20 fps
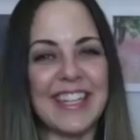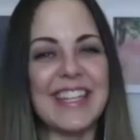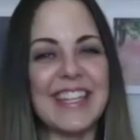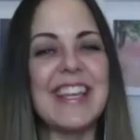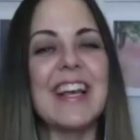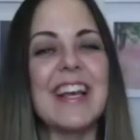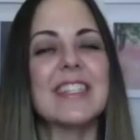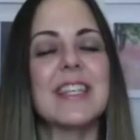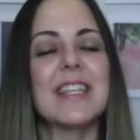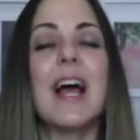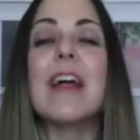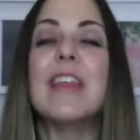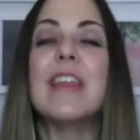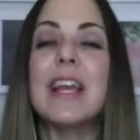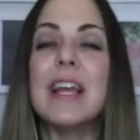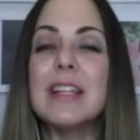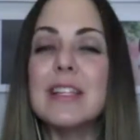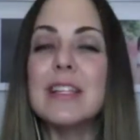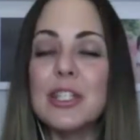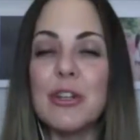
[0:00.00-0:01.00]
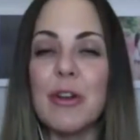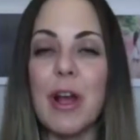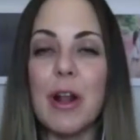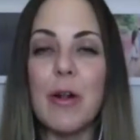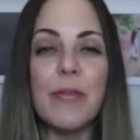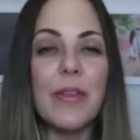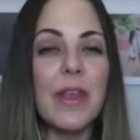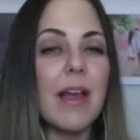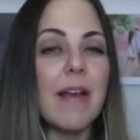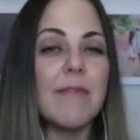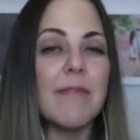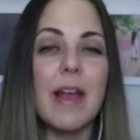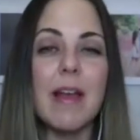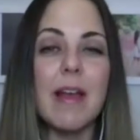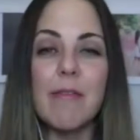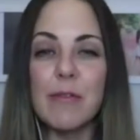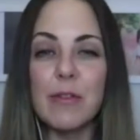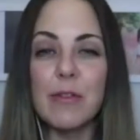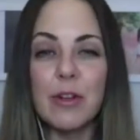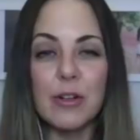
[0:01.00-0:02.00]
Yes, I think it's true. I don't think I've
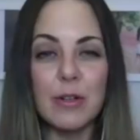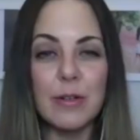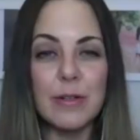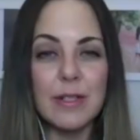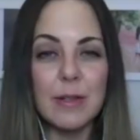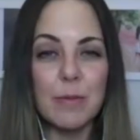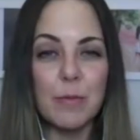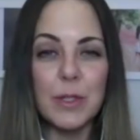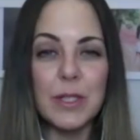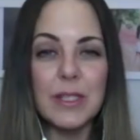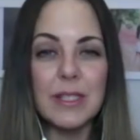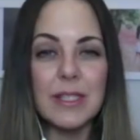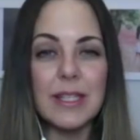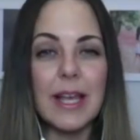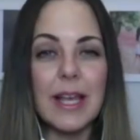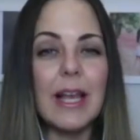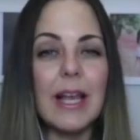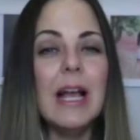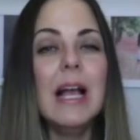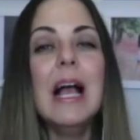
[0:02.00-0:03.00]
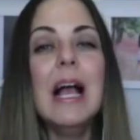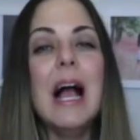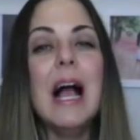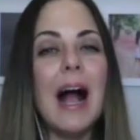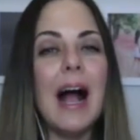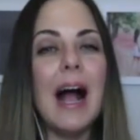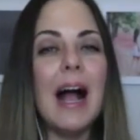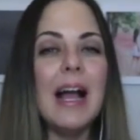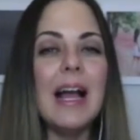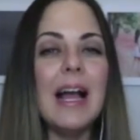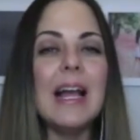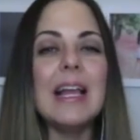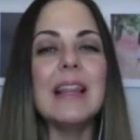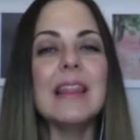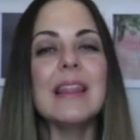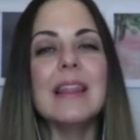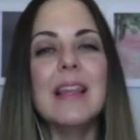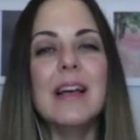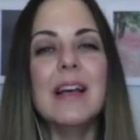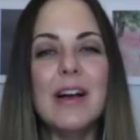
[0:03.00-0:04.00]
ever heard someone say, I
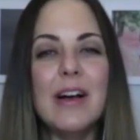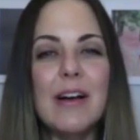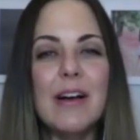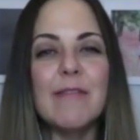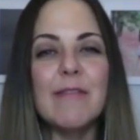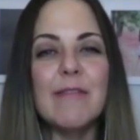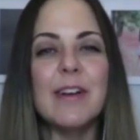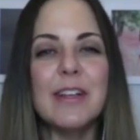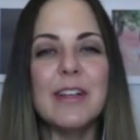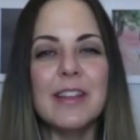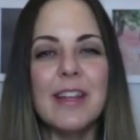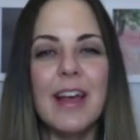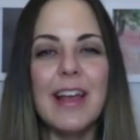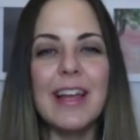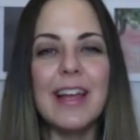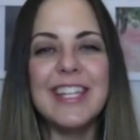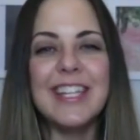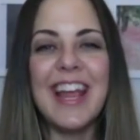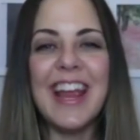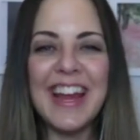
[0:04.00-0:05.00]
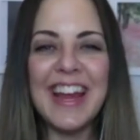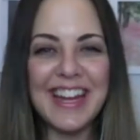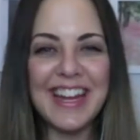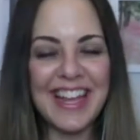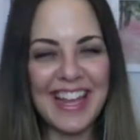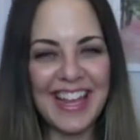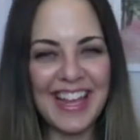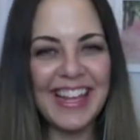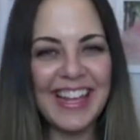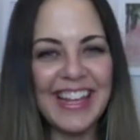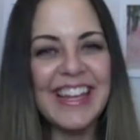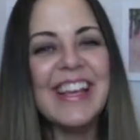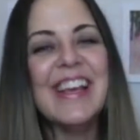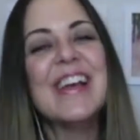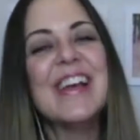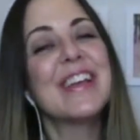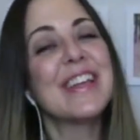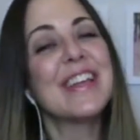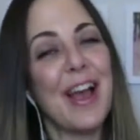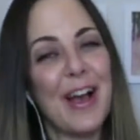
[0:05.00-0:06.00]
love online dating.
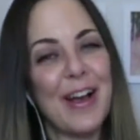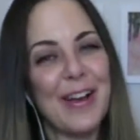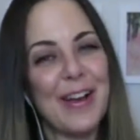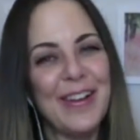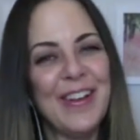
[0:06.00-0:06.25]
Yeah.